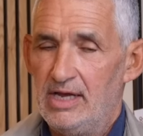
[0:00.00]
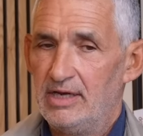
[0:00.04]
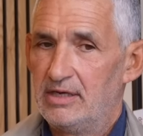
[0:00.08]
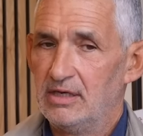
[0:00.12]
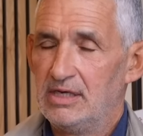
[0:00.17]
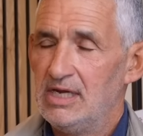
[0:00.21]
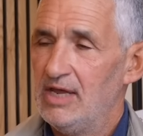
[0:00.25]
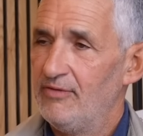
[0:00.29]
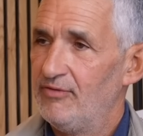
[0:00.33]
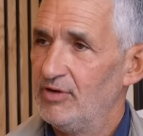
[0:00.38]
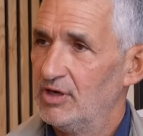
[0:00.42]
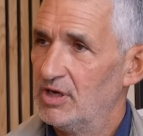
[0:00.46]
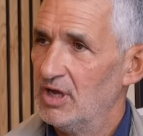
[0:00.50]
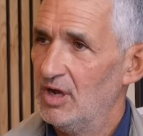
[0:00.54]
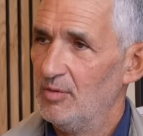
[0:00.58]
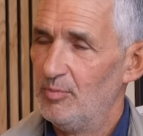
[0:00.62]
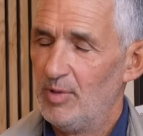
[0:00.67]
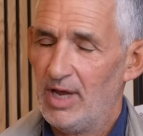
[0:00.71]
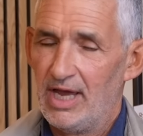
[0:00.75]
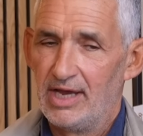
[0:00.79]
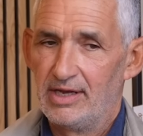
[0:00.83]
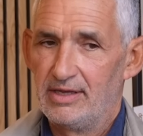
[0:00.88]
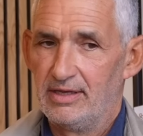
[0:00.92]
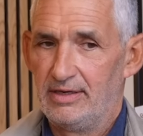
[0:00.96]
i could never go
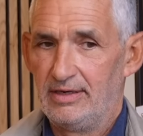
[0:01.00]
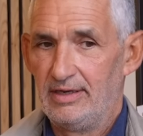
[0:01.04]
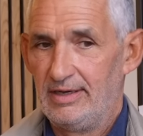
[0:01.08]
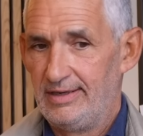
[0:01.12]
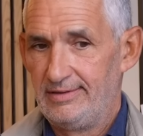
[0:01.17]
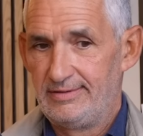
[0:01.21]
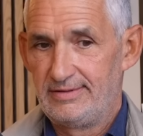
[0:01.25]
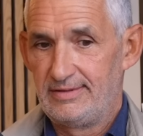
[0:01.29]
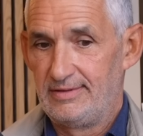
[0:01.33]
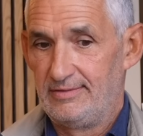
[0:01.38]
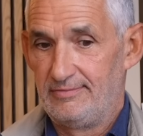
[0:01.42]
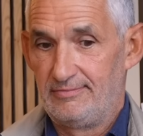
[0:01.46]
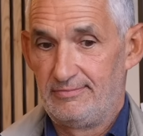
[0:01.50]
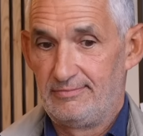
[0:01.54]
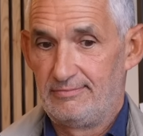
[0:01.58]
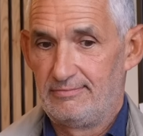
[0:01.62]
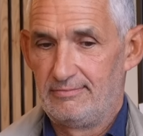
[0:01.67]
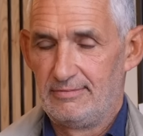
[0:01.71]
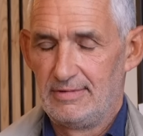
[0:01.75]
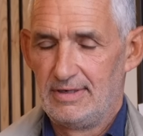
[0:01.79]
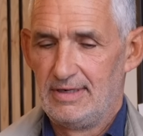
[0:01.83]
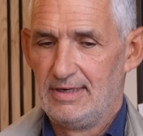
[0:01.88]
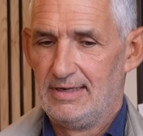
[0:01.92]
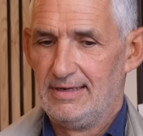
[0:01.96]
back and i sort of
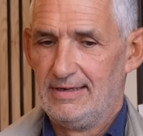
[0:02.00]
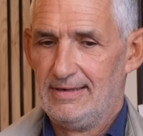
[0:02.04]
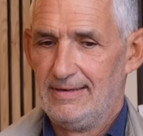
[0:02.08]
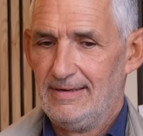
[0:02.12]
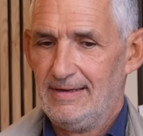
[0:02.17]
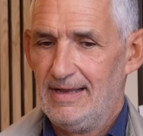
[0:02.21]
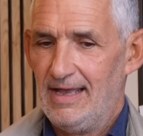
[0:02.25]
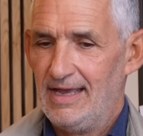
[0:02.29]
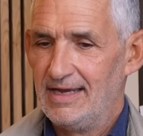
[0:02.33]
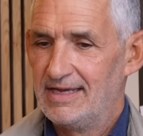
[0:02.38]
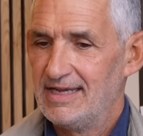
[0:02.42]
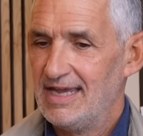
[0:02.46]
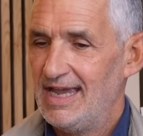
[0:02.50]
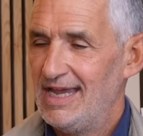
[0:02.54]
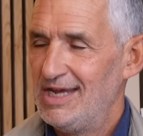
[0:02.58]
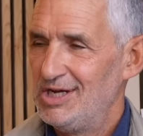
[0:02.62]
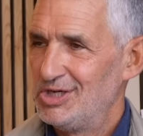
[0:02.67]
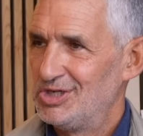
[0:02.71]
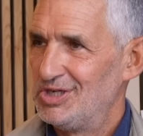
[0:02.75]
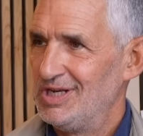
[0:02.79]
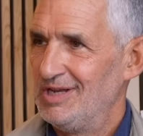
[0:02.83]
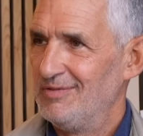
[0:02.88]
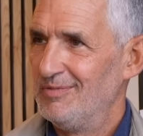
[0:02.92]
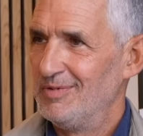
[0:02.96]

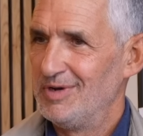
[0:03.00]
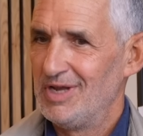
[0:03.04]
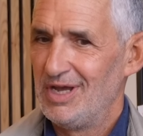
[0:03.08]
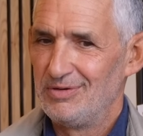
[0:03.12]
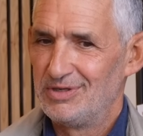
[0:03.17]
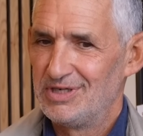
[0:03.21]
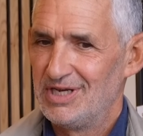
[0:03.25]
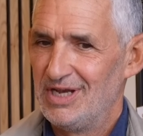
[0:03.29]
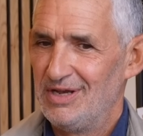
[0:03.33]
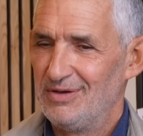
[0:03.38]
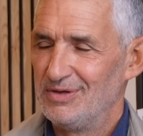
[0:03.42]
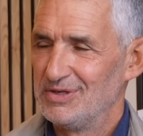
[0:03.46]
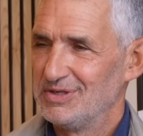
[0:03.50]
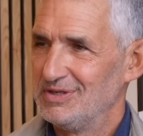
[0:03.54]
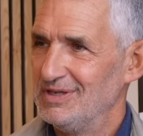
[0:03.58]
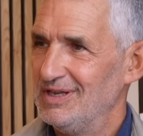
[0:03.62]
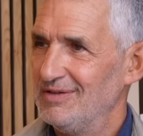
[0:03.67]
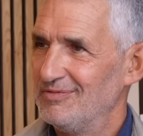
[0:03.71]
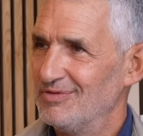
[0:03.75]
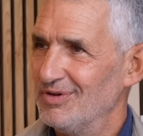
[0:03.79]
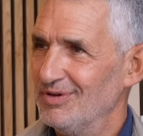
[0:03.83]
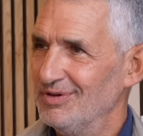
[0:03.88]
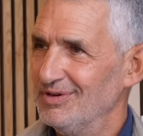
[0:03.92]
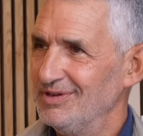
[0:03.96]
occasionally i'm in hotels and
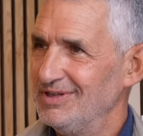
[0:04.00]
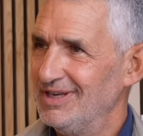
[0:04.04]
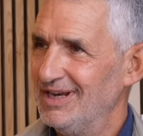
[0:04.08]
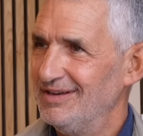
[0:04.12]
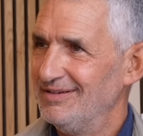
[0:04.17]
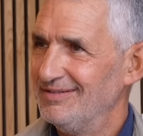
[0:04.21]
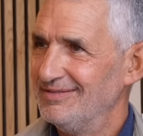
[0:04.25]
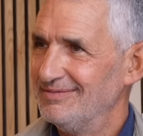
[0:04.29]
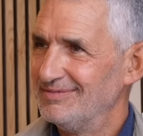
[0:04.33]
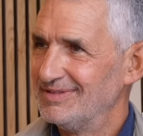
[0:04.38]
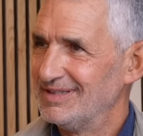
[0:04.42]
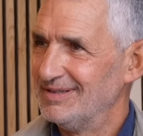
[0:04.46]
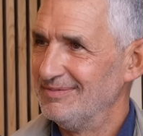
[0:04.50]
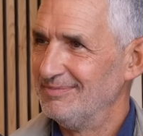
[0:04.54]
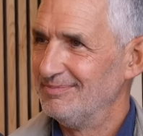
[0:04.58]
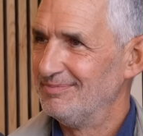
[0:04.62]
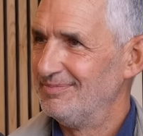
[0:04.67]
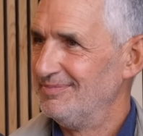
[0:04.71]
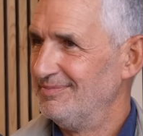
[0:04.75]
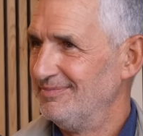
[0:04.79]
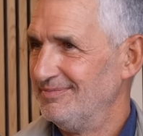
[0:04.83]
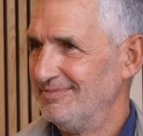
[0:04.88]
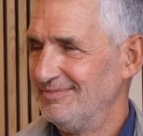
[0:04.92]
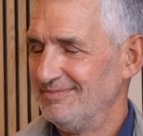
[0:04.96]
they've got you know
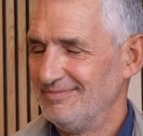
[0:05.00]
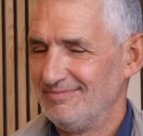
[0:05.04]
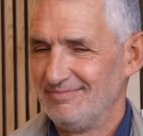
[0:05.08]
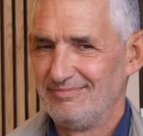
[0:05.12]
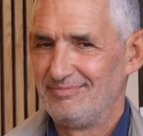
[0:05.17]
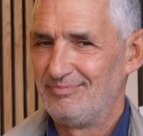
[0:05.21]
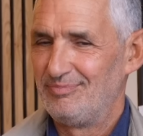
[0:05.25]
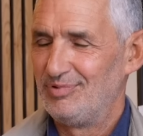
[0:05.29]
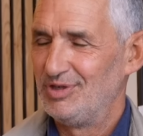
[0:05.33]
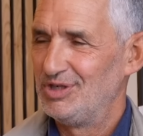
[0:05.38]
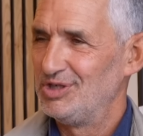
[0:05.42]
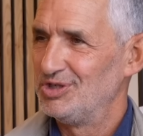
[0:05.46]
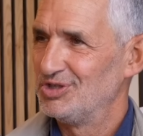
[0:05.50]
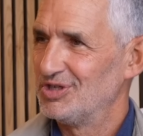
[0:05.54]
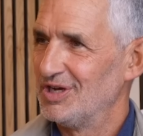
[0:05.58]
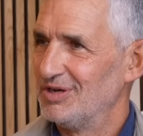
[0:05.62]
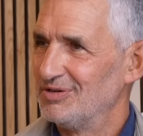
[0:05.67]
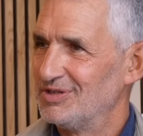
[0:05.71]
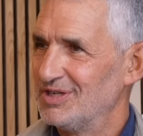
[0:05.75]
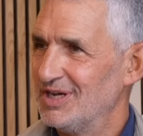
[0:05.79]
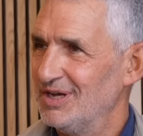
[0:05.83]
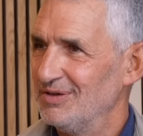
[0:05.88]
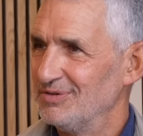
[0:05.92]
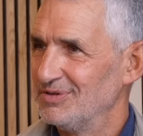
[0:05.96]
some british
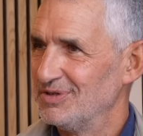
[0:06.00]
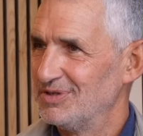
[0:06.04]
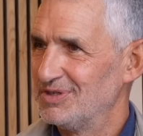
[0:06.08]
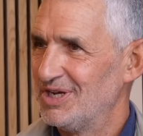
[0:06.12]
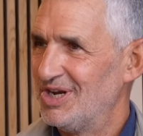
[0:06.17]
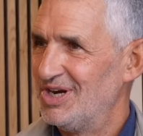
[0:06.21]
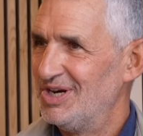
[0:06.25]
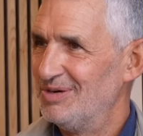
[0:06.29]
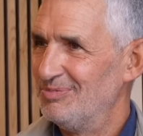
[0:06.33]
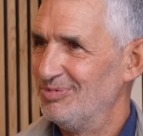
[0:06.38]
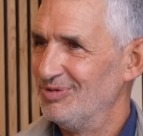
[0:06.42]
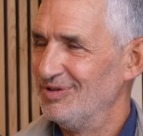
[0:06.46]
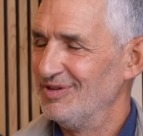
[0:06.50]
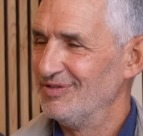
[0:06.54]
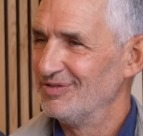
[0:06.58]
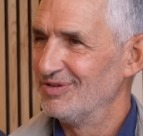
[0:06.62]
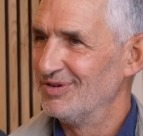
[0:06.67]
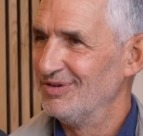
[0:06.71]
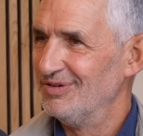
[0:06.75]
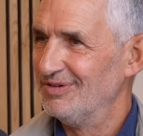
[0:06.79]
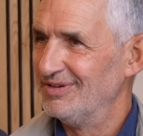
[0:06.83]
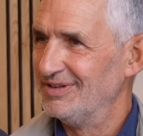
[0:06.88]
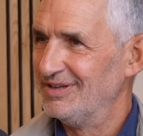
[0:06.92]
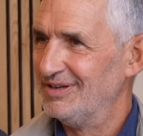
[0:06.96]
hotels are terrible they've
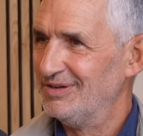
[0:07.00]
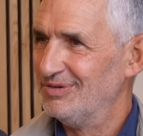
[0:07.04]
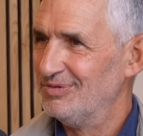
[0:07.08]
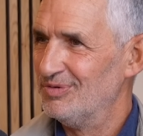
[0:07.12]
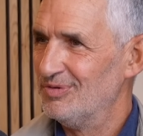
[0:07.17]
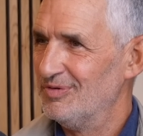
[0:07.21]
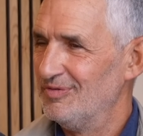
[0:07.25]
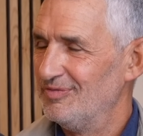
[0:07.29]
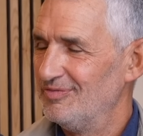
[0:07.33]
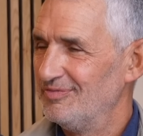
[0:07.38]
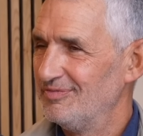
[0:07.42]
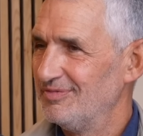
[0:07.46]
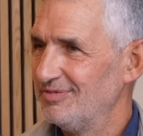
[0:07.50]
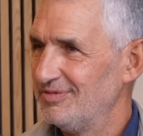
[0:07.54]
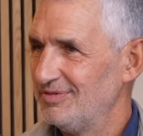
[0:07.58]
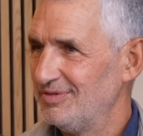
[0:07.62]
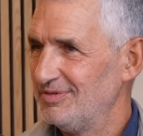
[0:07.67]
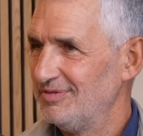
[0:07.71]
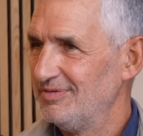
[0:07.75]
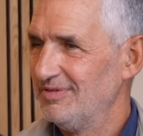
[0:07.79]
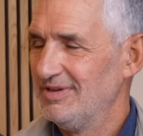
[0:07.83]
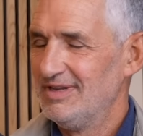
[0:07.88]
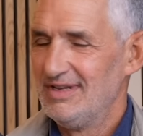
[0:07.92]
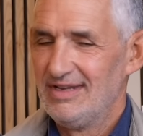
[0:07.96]
got you know awful
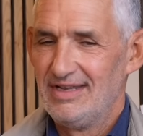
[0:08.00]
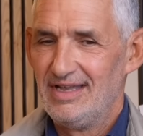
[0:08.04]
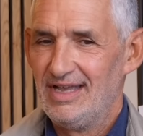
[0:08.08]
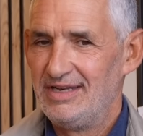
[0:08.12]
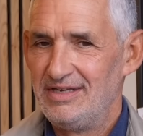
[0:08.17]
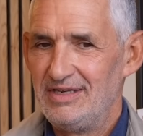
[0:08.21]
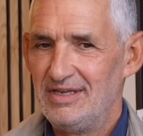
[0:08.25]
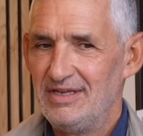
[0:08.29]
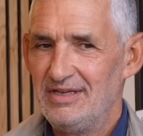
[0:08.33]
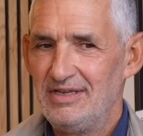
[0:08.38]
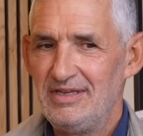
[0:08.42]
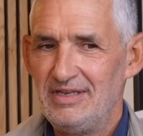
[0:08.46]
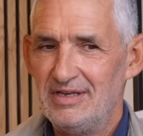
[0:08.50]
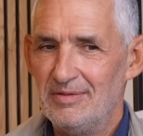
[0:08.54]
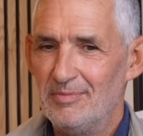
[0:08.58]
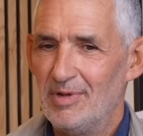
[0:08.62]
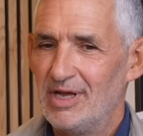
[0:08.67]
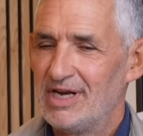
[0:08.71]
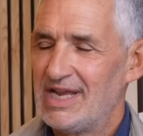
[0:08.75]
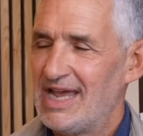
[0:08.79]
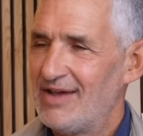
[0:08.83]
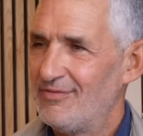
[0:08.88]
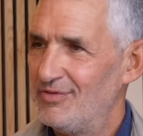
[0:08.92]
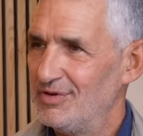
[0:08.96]
and you know
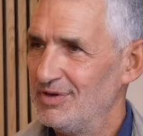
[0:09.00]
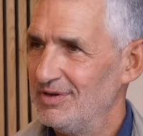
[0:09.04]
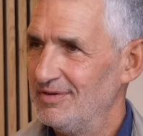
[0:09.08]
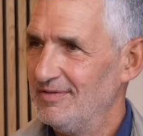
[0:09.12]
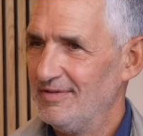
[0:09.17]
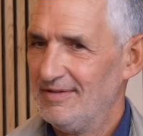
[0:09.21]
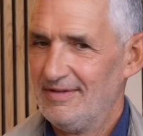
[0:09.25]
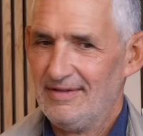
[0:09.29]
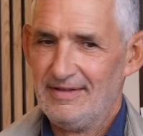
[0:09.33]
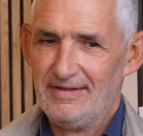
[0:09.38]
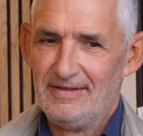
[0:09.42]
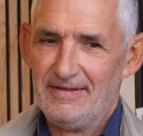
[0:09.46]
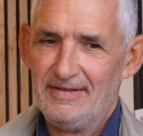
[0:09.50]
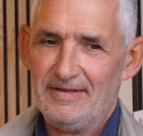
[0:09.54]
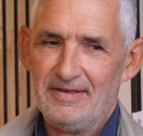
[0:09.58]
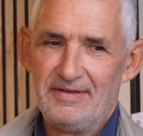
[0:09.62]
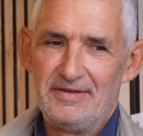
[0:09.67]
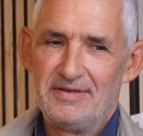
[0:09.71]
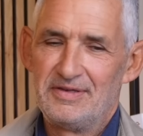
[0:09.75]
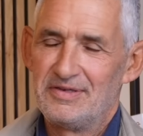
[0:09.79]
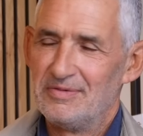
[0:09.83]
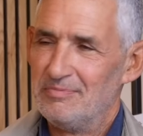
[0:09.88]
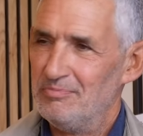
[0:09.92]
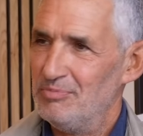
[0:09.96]
might have a
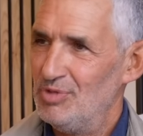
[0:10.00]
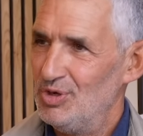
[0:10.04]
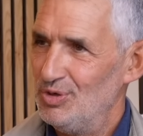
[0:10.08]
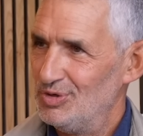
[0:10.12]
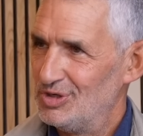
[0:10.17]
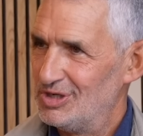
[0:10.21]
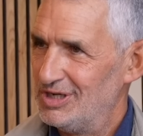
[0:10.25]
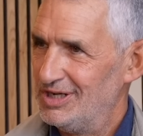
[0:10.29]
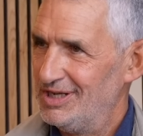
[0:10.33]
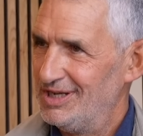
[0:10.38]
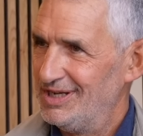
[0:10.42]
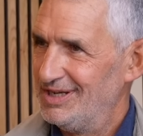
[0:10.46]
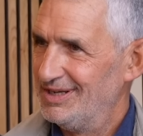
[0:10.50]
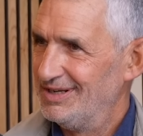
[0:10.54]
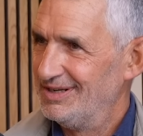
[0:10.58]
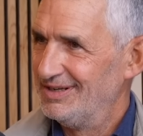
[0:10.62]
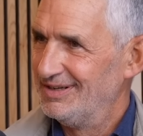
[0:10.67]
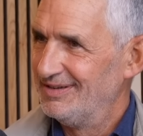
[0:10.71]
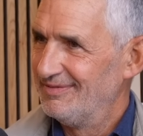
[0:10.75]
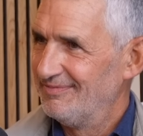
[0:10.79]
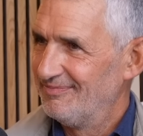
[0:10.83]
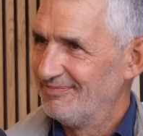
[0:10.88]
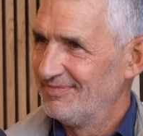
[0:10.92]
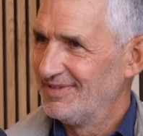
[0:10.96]
some muesli and
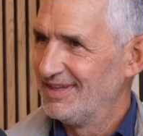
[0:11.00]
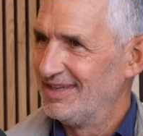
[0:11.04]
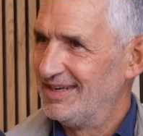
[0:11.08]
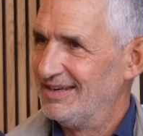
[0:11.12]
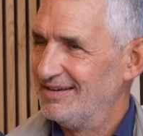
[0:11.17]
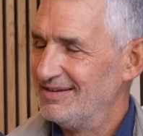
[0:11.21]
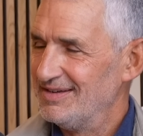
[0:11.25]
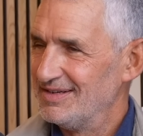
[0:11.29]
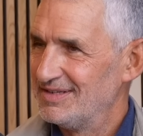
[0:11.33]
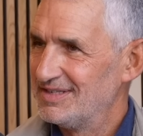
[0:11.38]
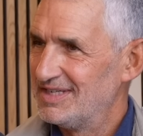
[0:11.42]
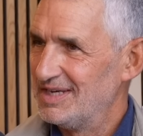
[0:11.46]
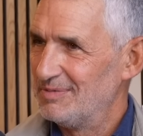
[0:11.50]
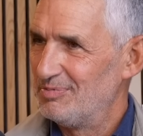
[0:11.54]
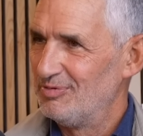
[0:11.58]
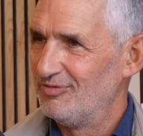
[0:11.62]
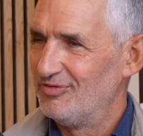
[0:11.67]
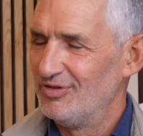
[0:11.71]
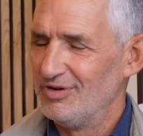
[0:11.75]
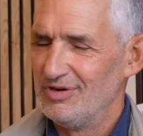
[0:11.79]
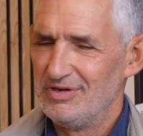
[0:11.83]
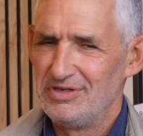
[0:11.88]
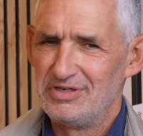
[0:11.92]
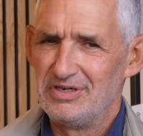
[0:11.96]
a you know a sip
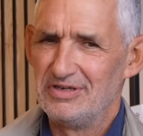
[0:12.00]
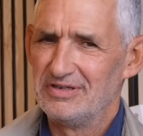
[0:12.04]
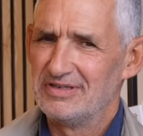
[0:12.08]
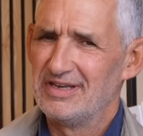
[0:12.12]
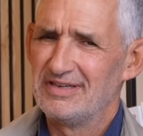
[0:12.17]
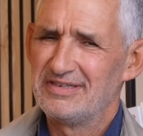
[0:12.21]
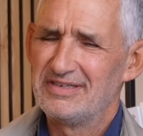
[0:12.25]
of orange juice.